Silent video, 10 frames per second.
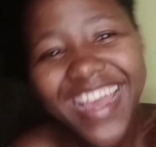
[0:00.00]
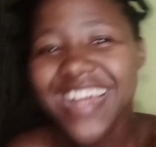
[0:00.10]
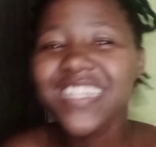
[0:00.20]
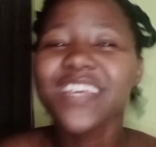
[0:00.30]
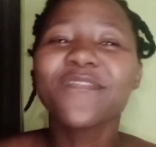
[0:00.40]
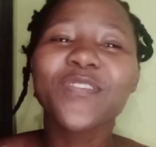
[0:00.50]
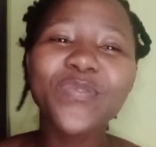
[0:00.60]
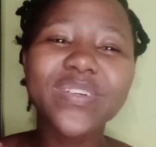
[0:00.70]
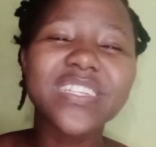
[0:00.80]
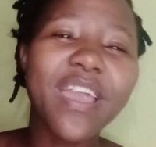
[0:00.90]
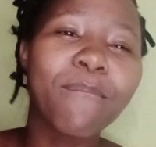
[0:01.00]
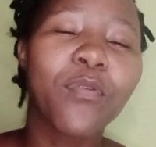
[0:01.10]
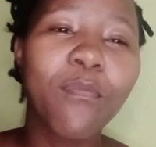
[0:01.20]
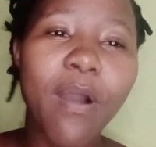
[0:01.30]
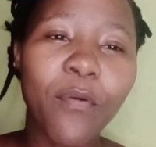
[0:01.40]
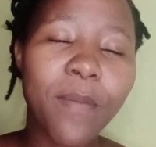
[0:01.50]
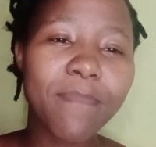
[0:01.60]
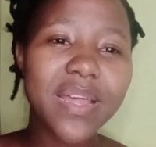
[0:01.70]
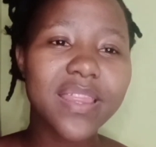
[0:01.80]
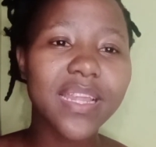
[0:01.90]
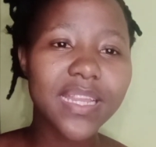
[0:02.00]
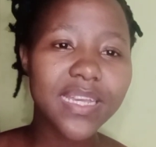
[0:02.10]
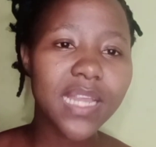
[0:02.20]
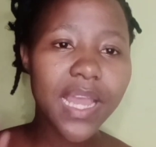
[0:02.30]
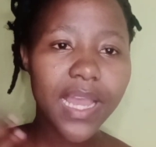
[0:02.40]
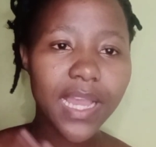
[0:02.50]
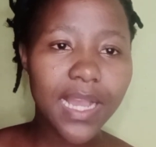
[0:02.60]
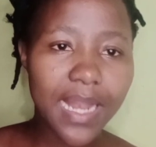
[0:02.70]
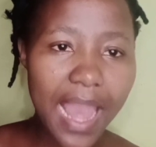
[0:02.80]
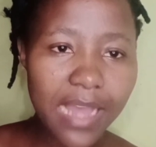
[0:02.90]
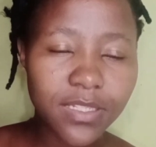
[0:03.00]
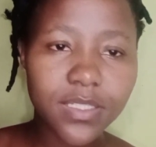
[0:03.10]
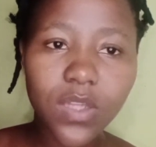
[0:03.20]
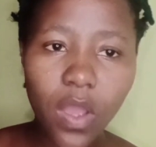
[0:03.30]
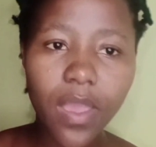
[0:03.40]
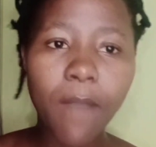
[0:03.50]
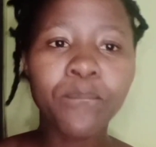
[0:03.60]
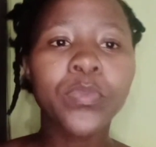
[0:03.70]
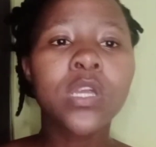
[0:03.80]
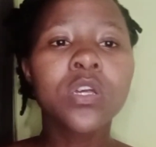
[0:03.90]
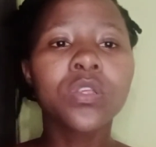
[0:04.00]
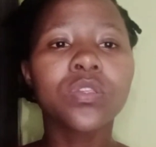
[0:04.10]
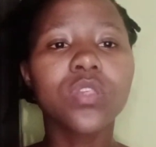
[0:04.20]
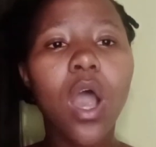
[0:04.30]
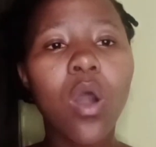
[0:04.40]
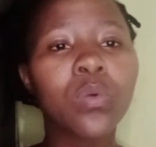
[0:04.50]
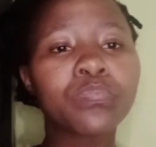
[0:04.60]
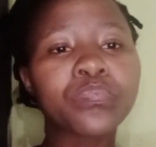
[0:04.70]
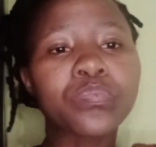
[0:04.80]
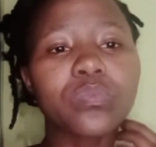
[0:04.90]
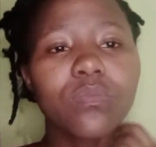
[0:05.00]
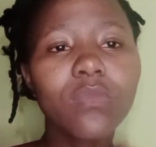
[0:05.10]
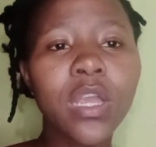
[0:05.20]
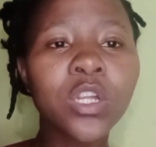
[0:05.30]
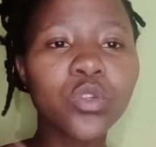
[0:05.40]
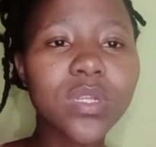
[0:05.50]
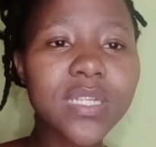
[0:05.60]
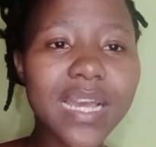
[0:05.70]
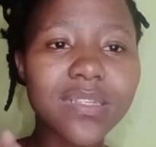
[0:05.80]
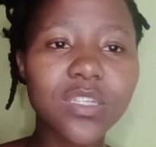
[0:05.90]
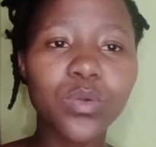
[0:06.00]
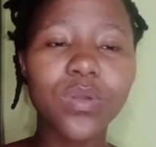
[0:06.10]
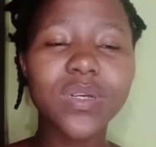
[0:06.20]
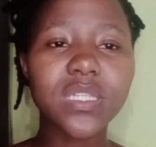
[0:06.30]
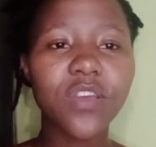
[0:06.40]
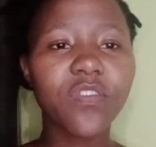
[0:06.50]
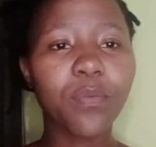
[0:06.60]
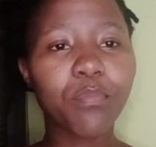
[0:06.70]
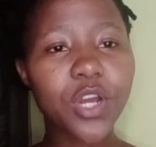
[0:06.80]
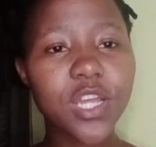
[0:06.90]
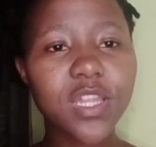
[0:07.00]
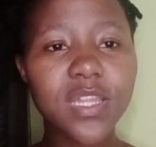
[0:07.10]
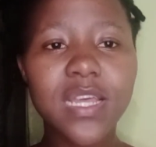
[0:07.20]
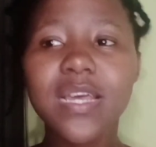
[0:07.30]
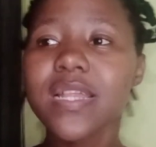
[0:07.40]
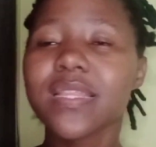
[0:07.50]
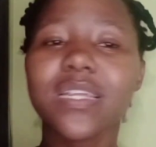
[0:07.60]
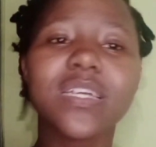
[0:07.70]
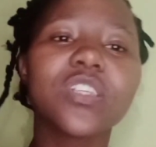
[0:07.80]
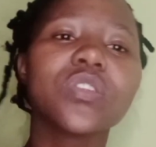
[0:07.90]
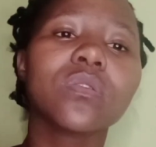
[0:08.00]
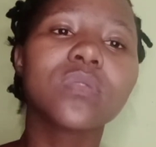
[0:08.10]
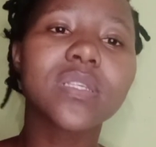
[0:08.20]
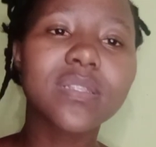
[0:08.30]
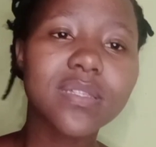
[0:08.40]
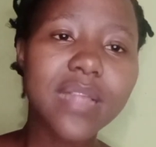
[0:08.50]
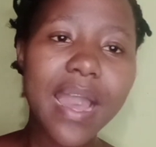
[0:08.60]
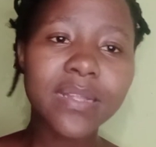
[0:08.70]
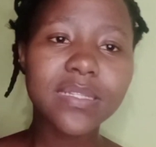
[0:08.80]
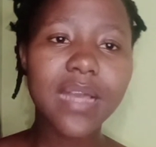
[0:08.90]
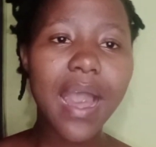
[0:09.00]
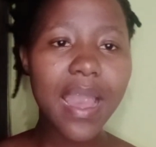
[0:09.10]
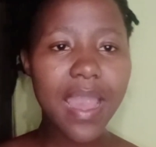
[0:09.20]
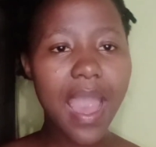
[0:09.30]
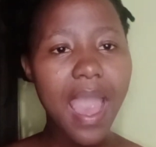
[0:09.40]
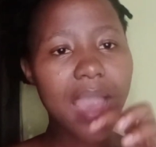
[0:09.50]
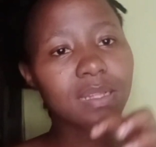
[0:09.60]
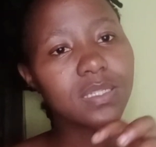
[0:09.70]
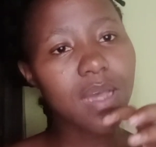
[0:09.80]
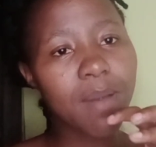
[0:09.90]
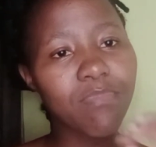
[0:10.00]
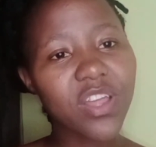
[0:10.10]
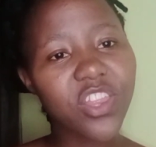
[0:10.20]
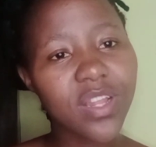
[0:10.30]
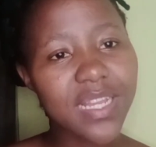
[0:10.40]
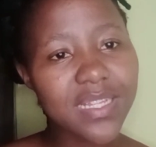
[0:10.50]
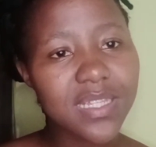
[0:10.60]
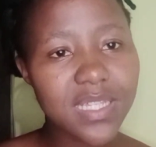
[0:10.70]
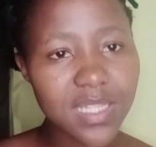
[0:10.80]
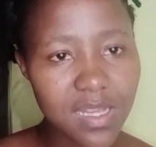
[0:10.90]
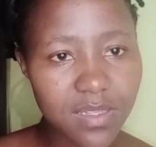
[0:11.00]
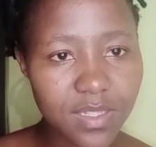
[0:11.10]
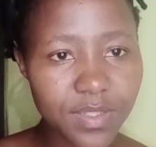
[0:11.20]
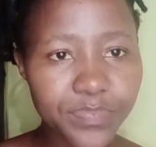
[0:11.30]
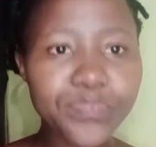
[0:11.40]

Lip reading: It's a fluid ephuma kwi-Bartholin gland. Okay. So in 2019, when I was giving birth, the nurse noticed that I had a Bartholin cyst.